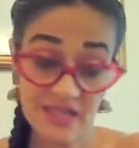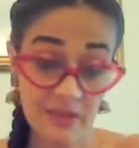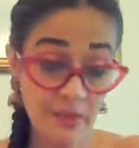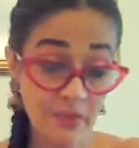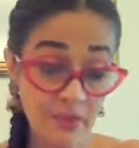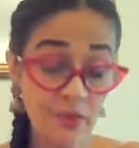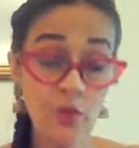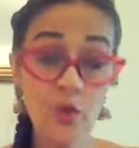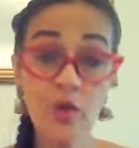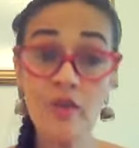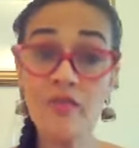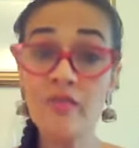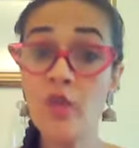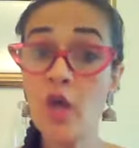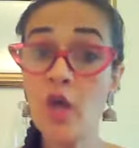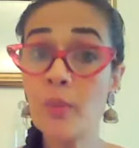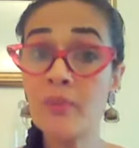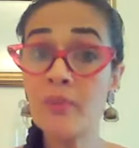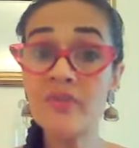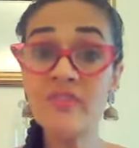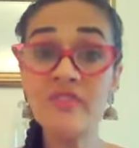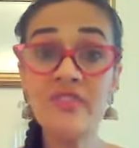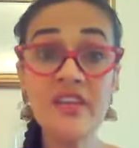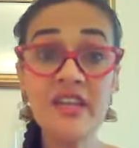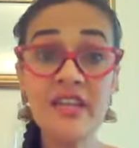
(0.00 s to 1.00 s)
Some of you have
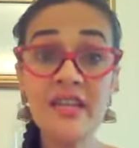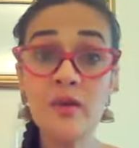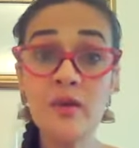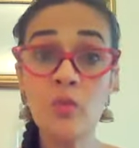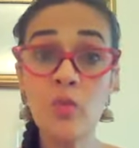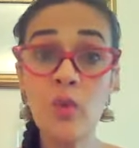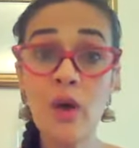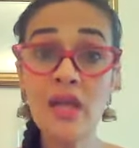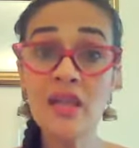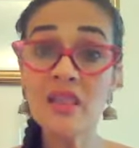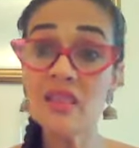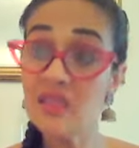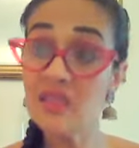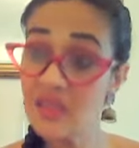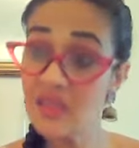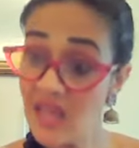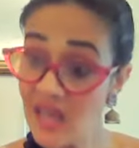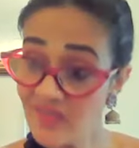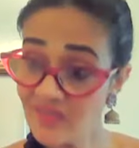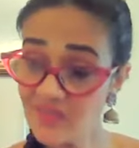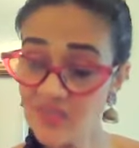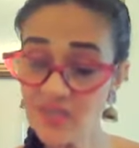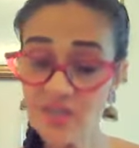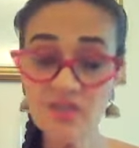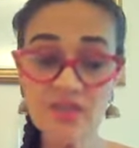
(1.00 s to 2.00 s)
not been feeling well.
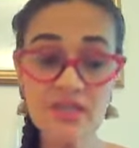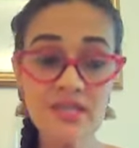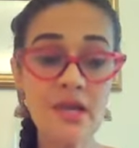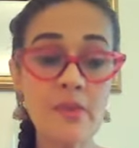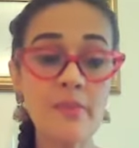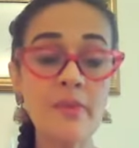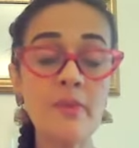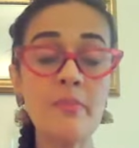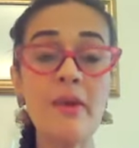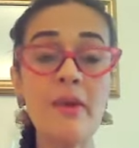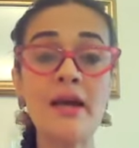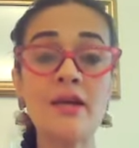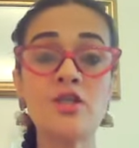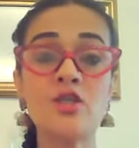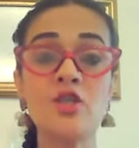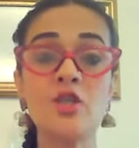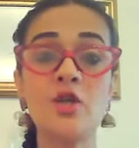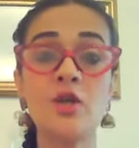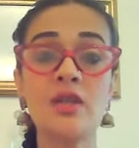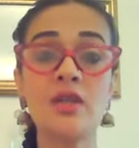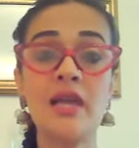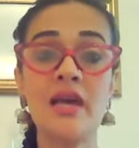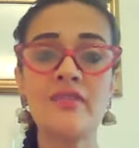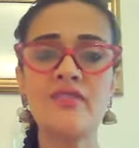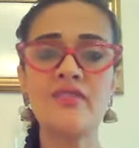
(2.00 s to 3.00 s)
Laughter is coming back to
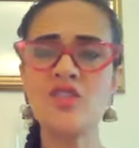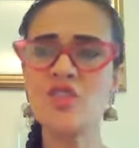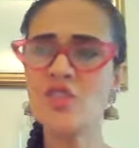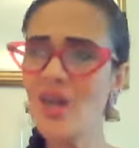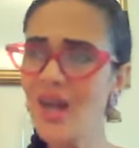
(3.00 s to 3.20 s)
your life.